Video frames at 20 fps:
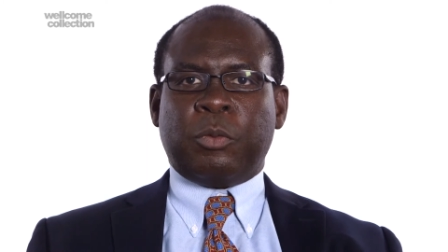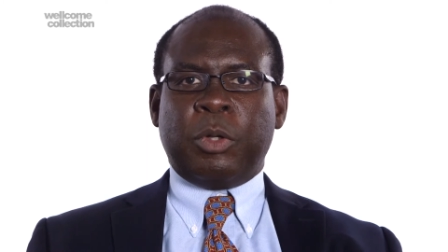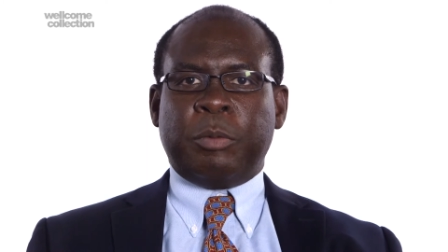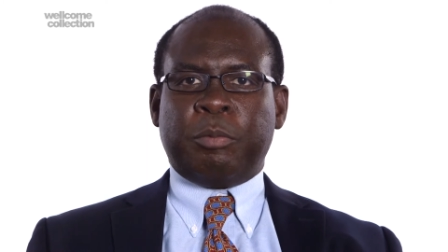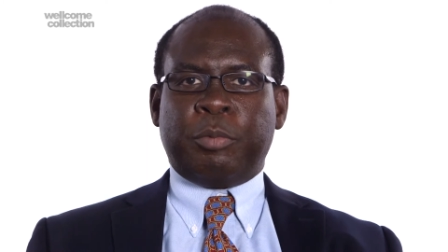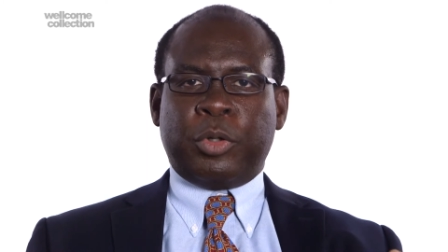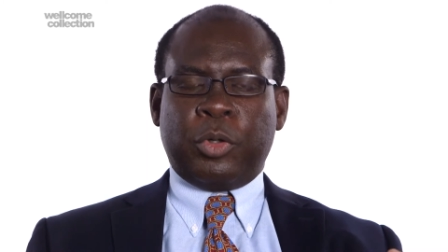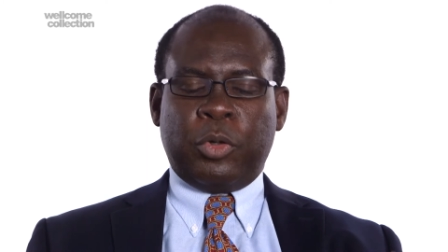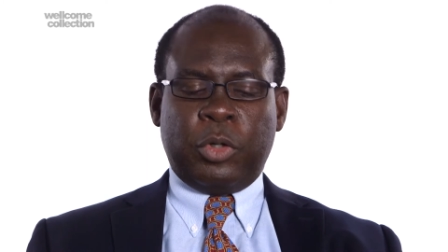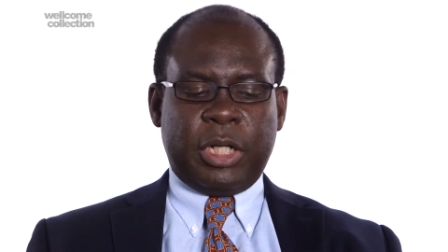We
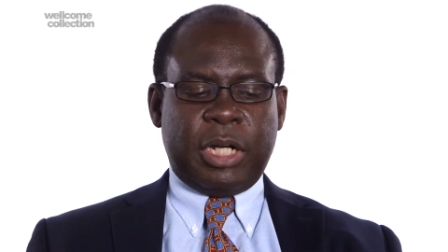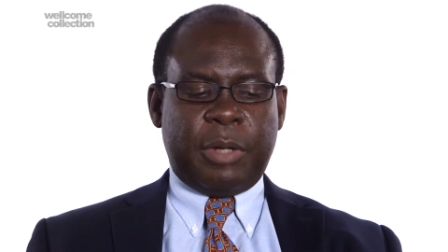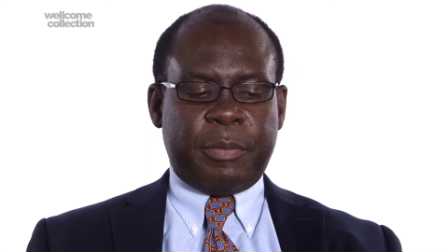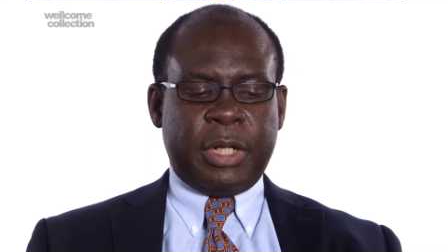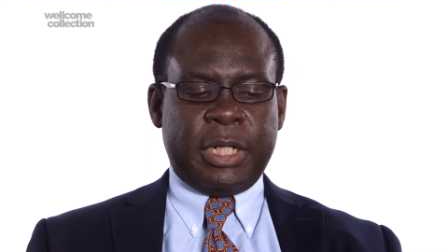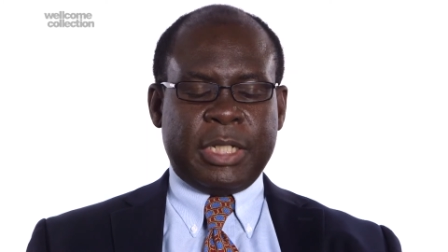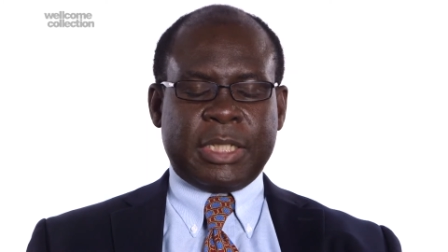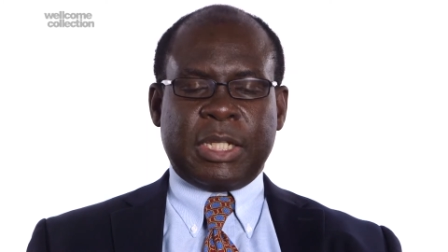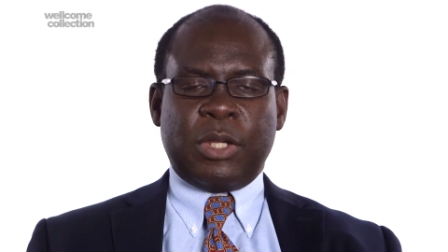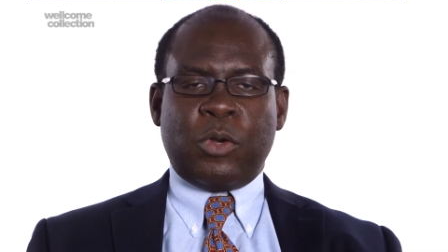program
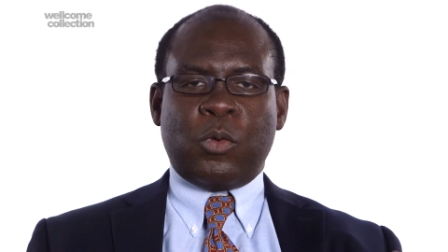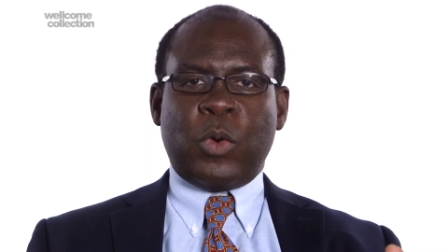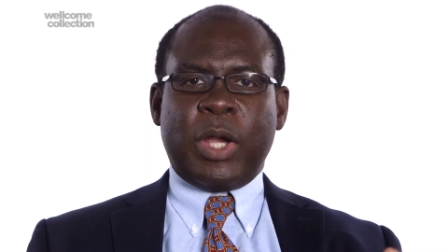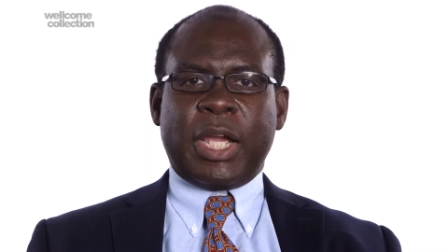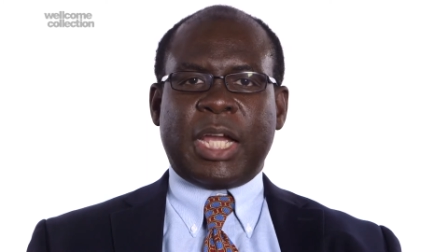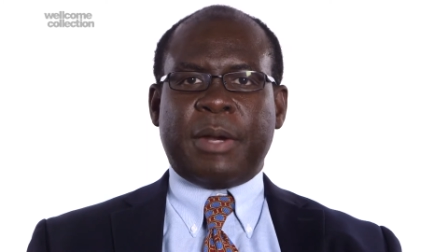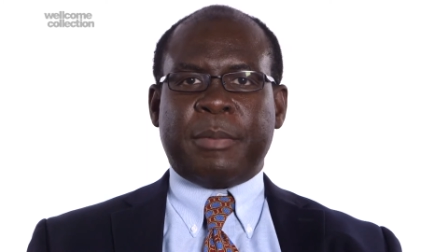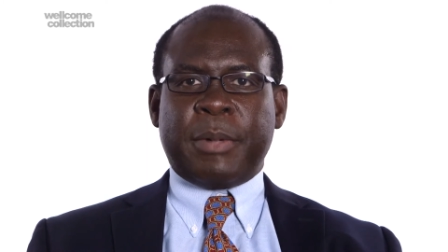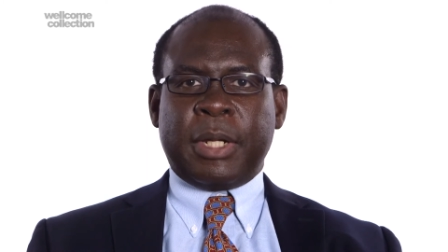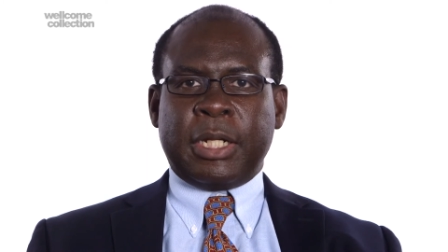it and say,
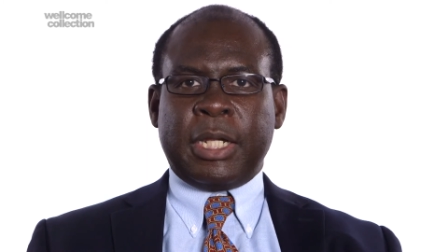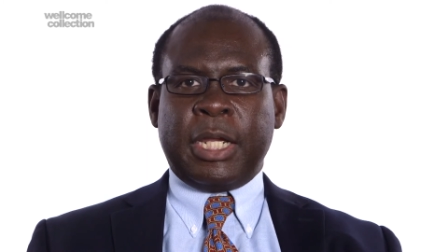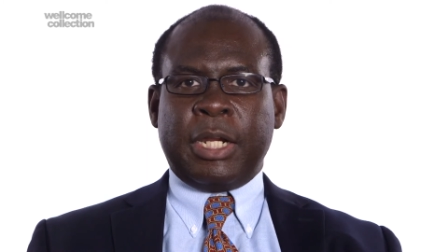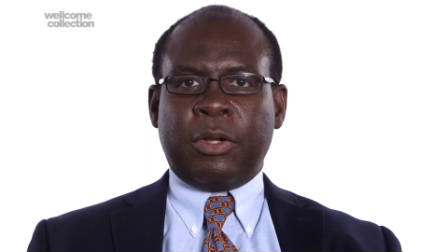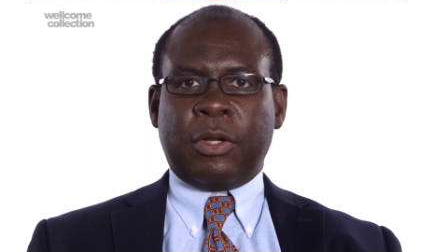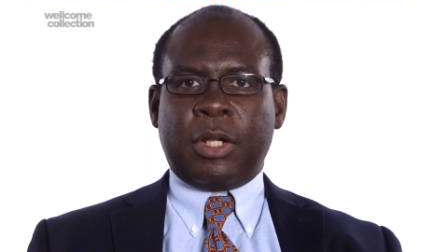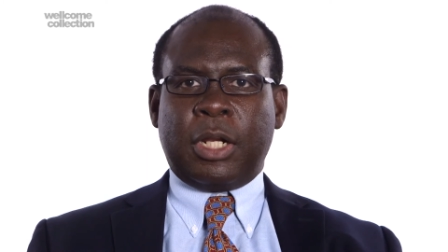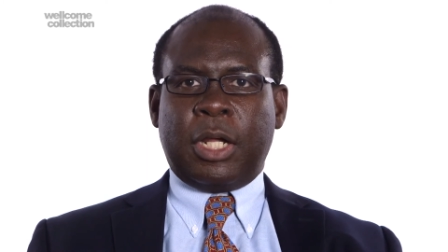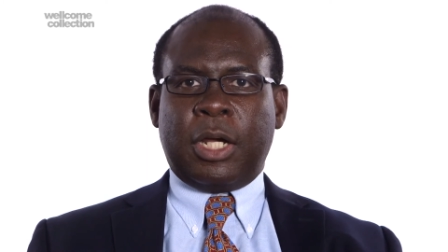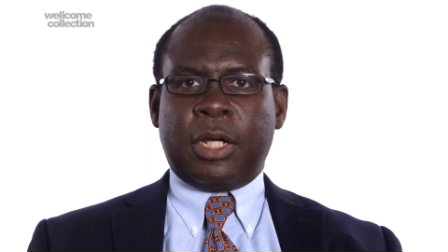wake up at 8
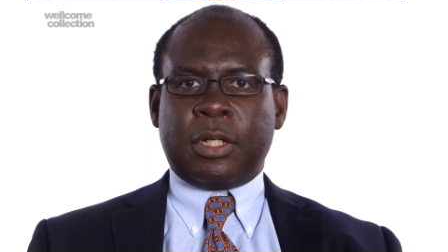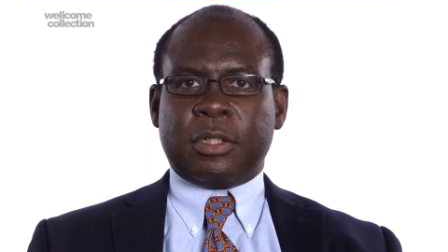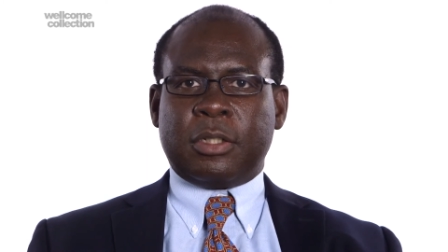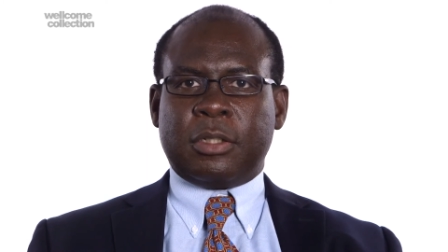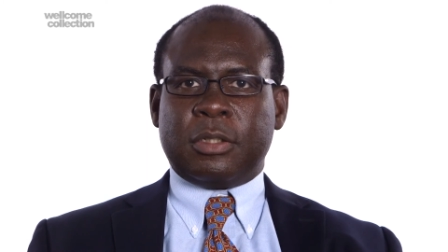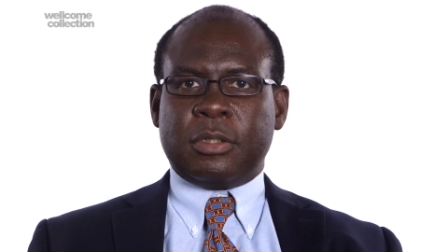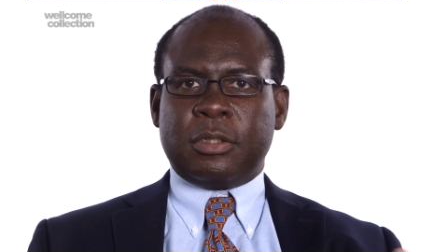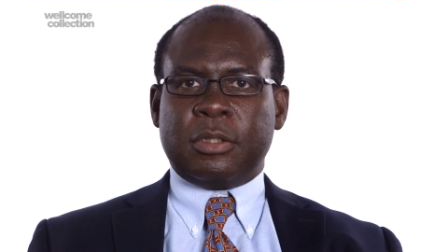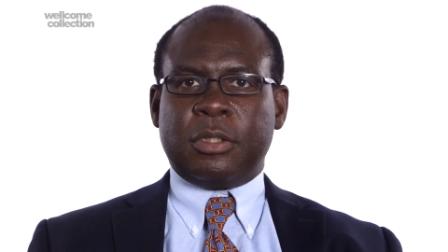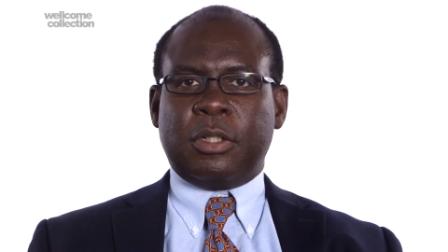o'clock.